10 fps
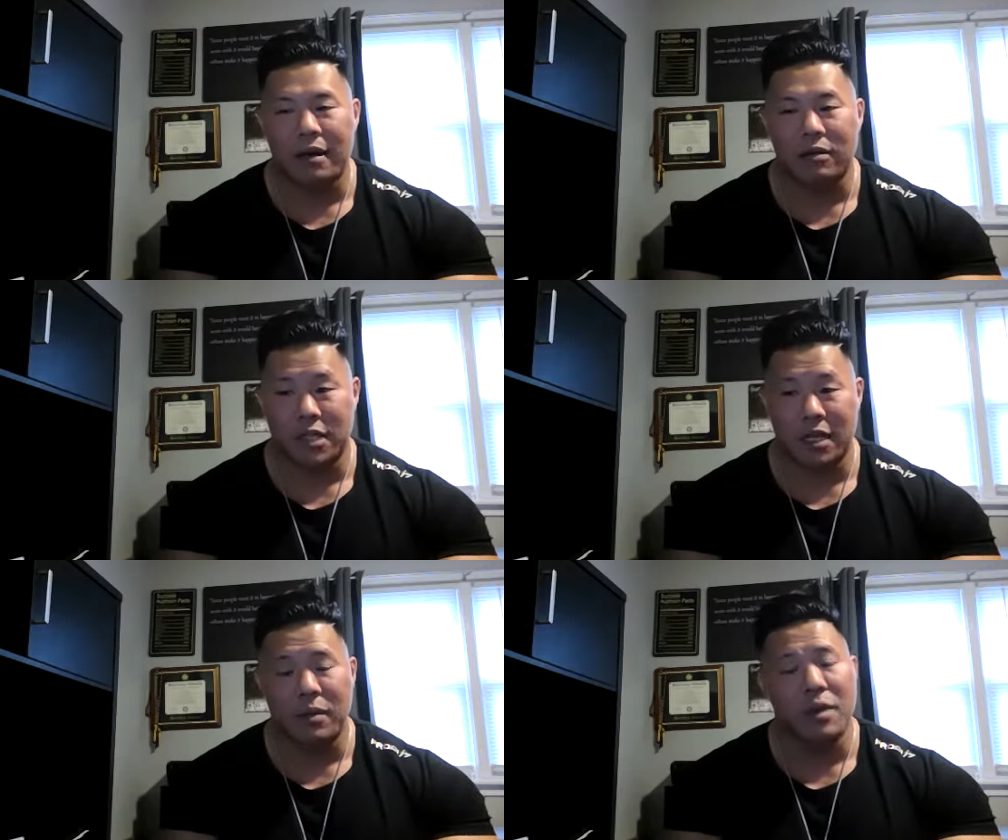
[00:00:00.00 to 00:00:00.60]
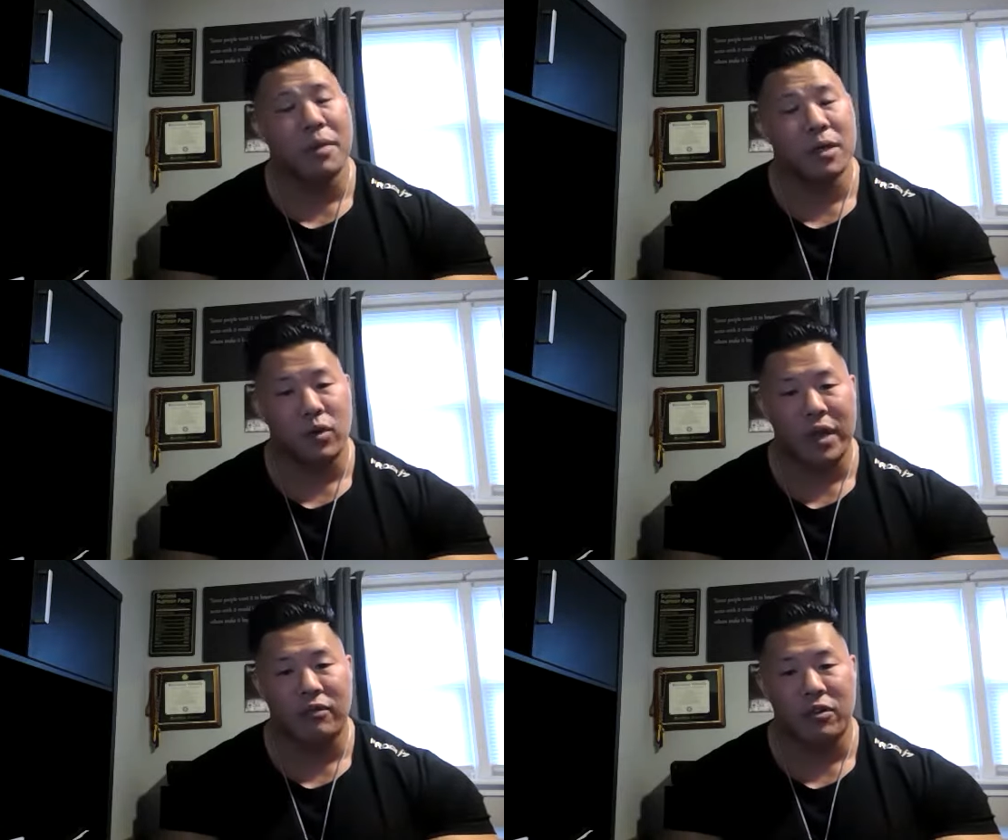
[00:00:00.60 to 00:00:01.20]
I was going to be a
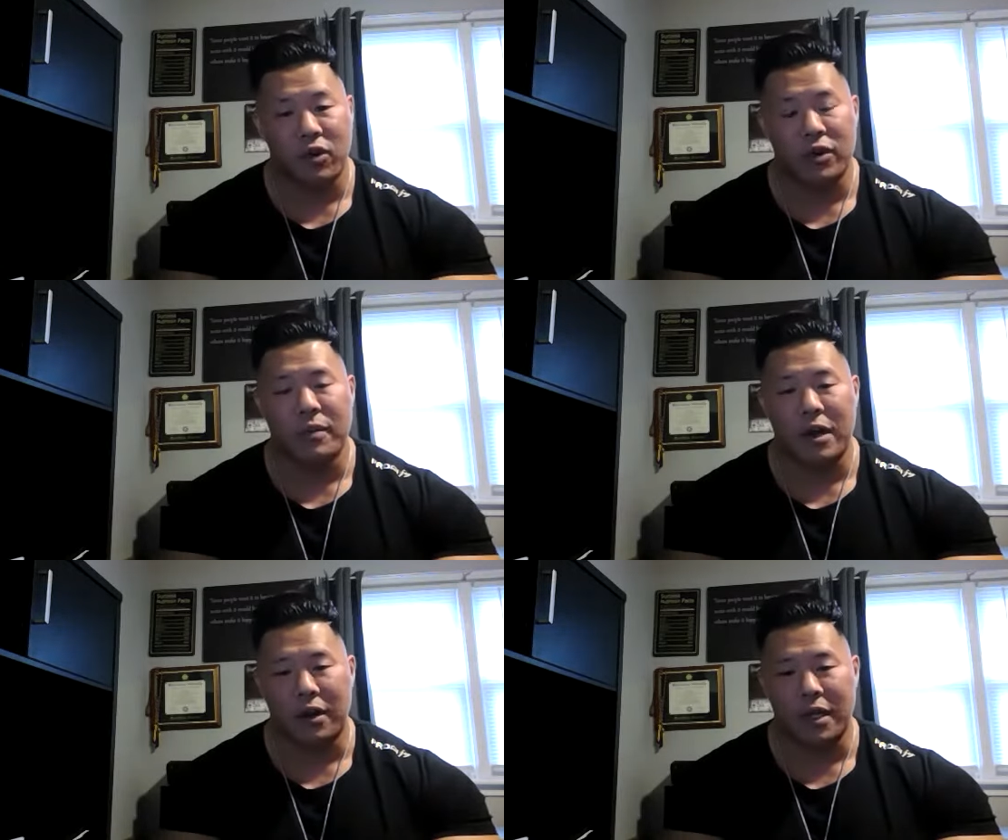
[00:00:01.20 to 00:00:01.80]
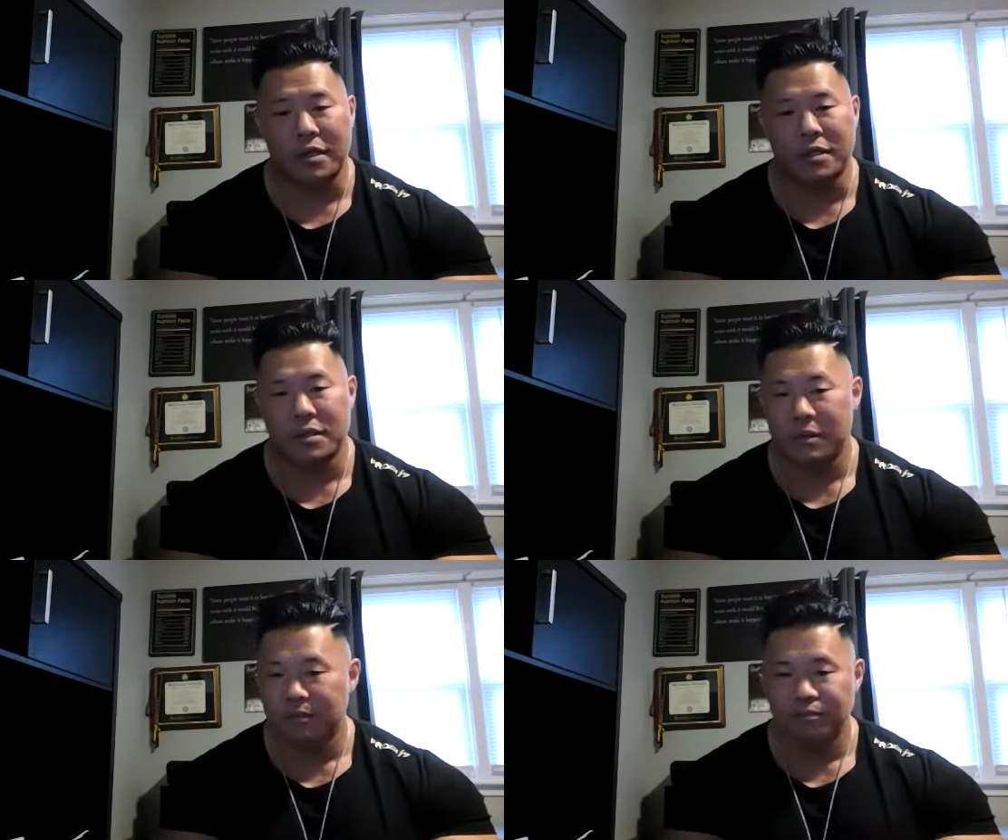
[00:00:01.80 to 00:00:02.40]
middleweight for North Americans.